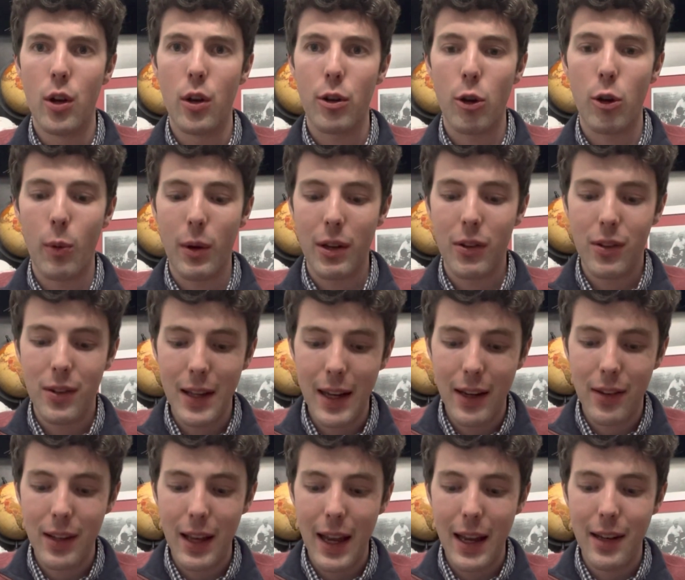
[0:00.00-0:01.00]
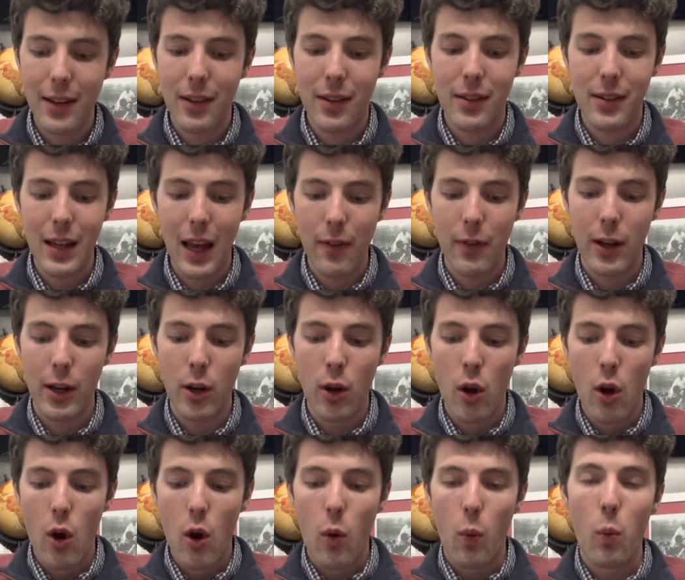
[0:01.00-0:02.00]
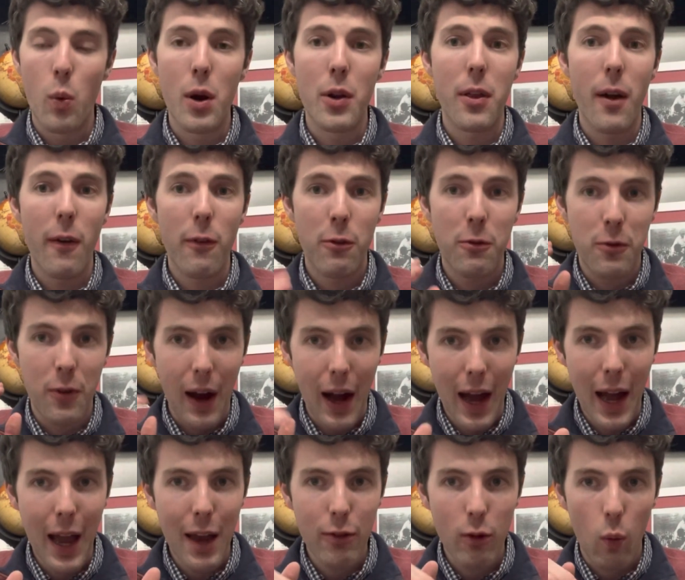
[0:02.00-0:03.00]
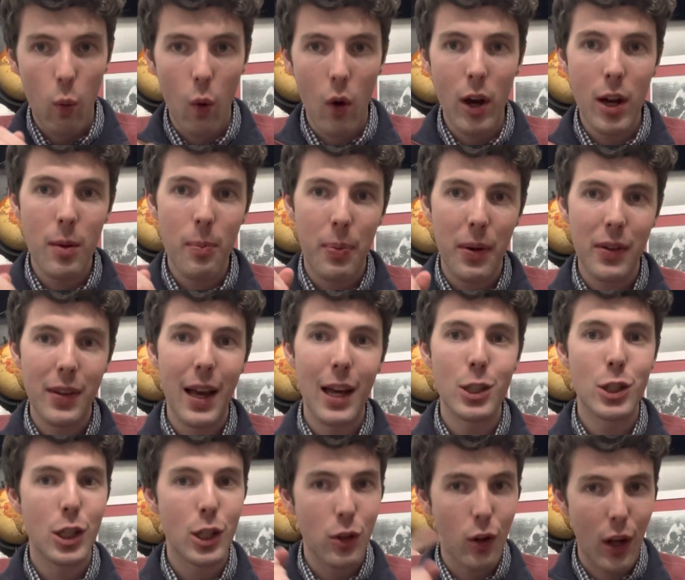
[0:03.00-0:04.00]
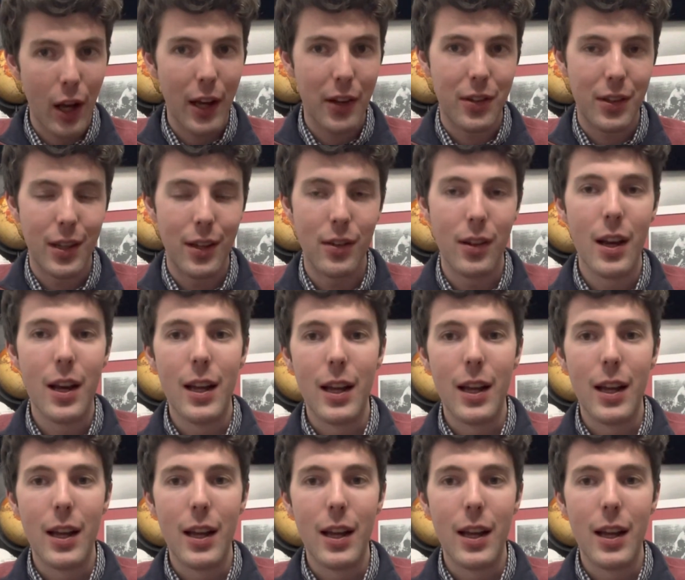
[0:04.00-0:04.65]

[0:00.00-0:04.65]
going 6-7 with 5-1 possession losses,